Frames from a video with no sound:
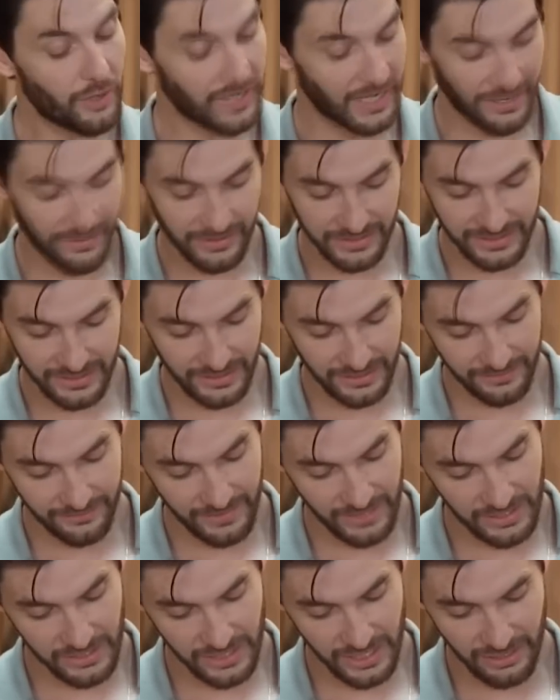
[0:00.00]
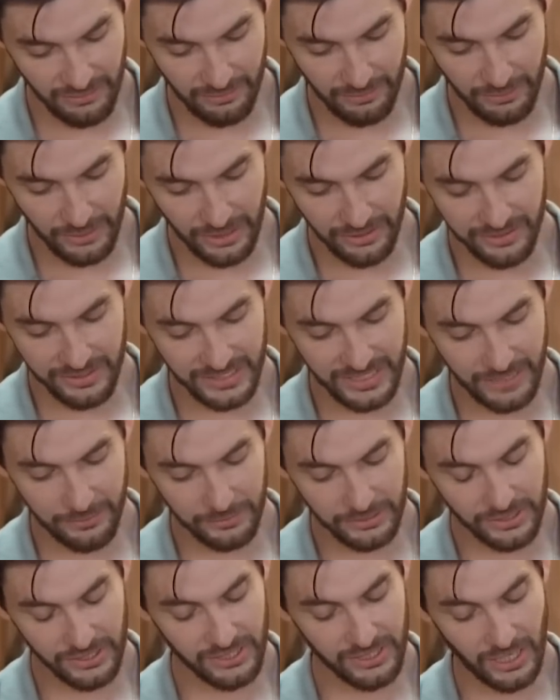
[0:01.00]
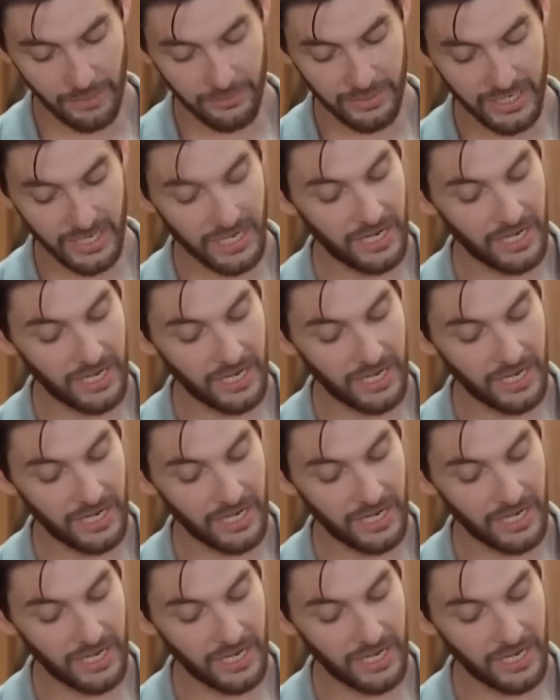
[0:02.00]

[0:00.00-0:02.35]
character in Shadow and Bone is able to summon